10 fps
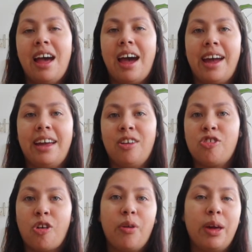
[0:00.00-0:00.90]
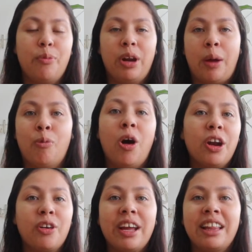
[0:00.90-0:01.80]
I show him when I'm
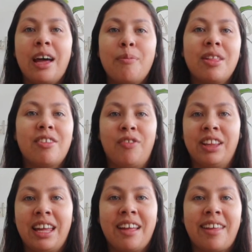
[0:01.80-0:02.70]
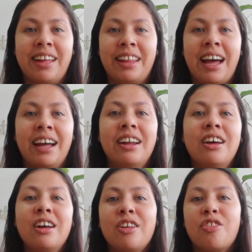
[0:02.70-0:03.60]
watering them and different things like that.
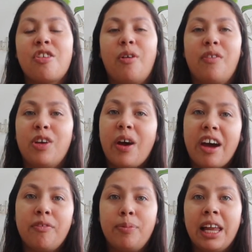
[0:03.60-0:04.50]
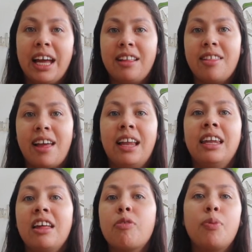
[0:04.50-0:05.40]
So if you have plants,
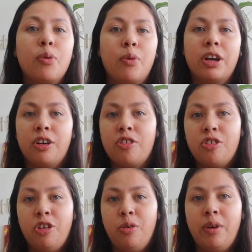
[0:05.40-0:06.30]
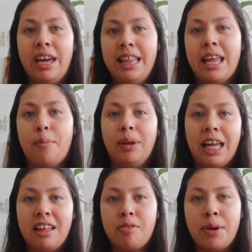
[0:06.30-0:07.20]
at least put 1 or 2 in that
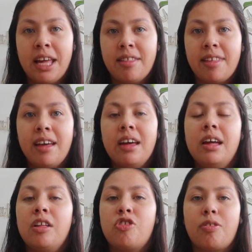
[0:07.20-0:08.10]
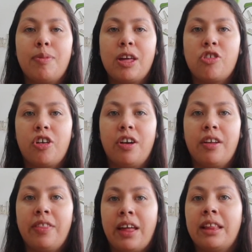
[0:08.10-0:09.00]
play space. Just make
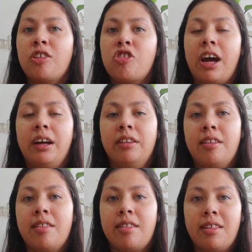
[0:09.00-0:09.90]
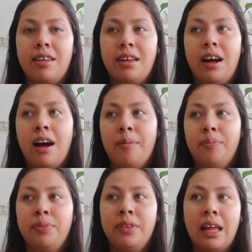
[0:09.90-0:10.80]
sure that the child is
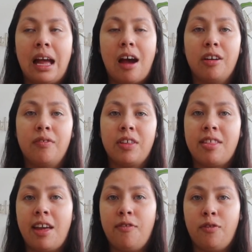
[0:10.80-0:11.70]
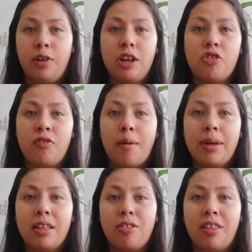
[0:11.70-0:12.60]
out of a safe reach
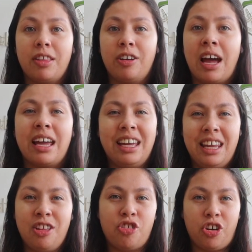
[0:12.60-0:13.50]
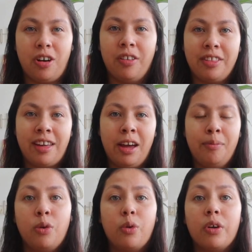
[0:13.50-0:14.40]
from it, so that they're not eating dirt all the
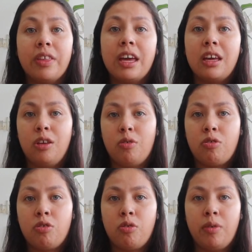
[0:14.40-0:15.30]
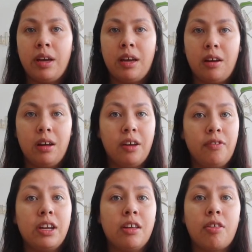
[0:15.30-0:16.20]
time, or they get used to it
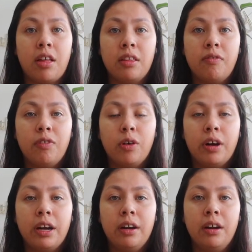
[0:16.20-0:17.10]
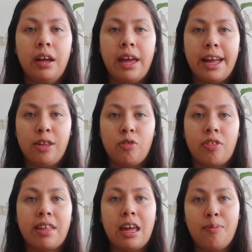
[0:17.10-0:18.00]
if it is on the floor and you
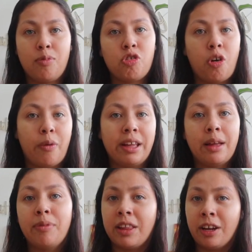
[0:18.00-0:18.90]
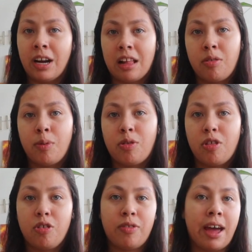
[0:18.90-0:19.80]
just keep showing them that they're not supposed
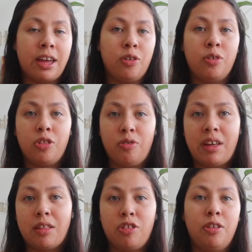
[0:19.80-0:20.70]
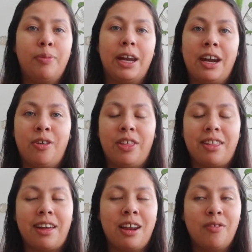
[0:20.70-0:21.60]
to do that. You could do that too, but I know
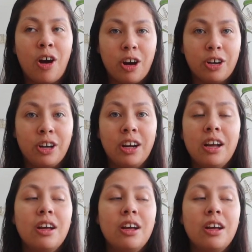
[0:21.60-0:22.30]
that's kind of harder.